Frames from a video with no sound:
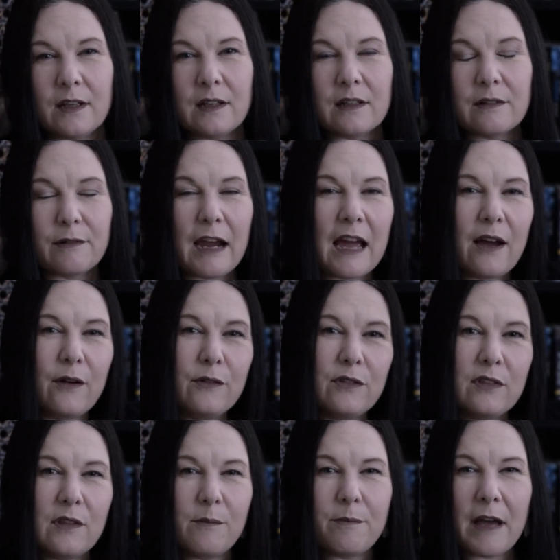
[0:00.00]
crowds
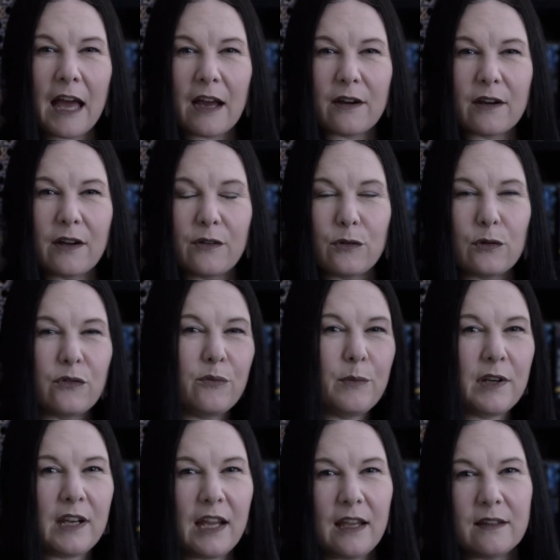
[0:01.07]
in the background, sort of
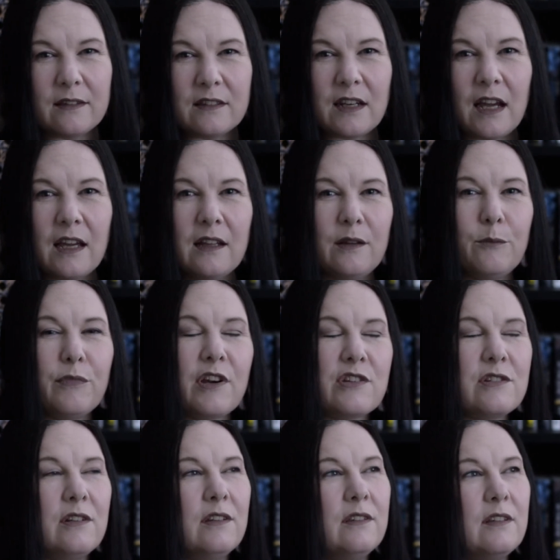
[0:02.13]
Monet style,
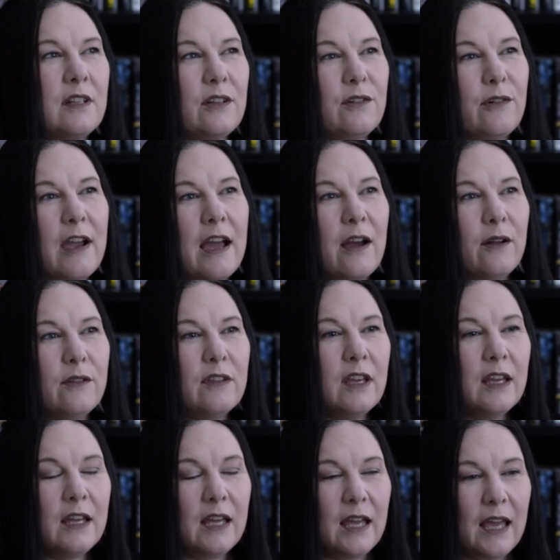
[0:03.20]
impressionistic crowds
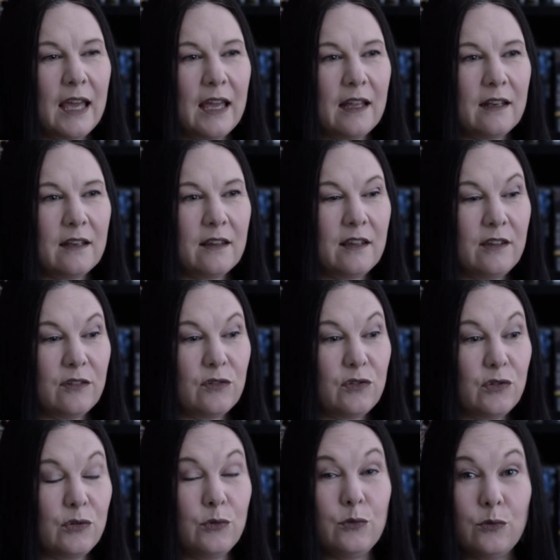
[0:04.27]
and these
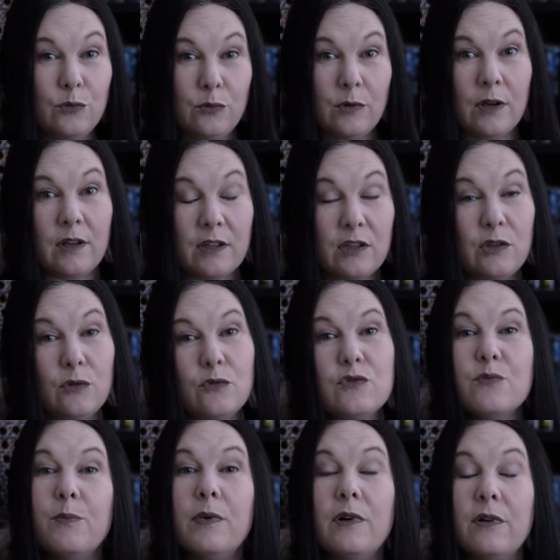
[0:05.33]
two
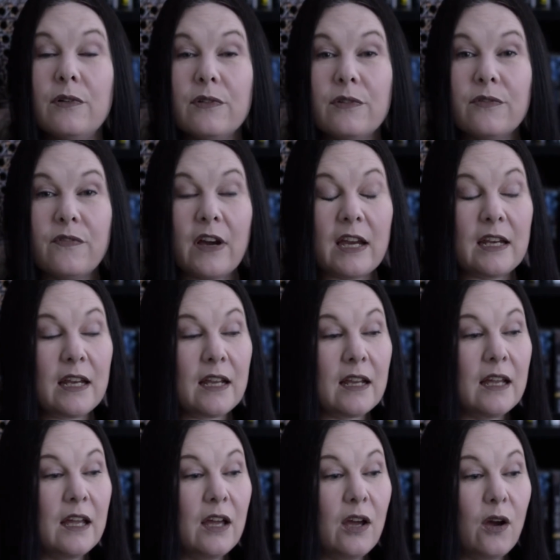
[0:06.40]
huge bulls fighting
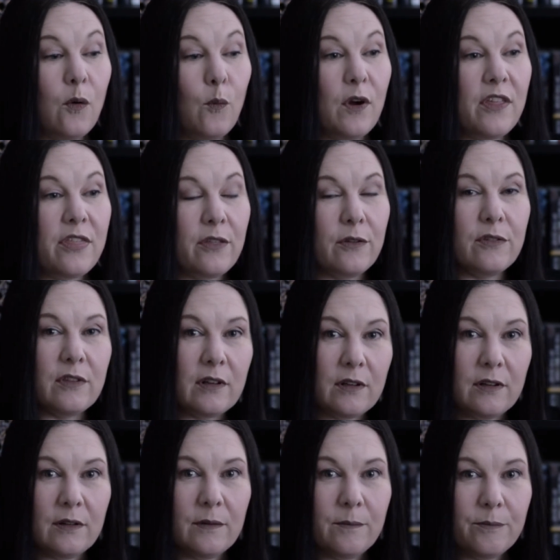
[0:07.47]
with those
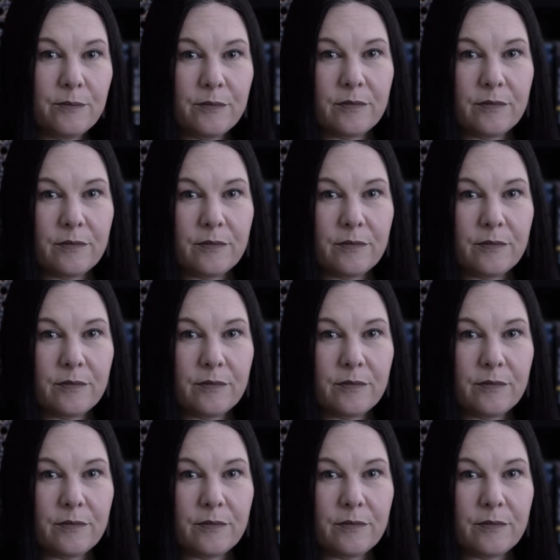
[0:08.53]
little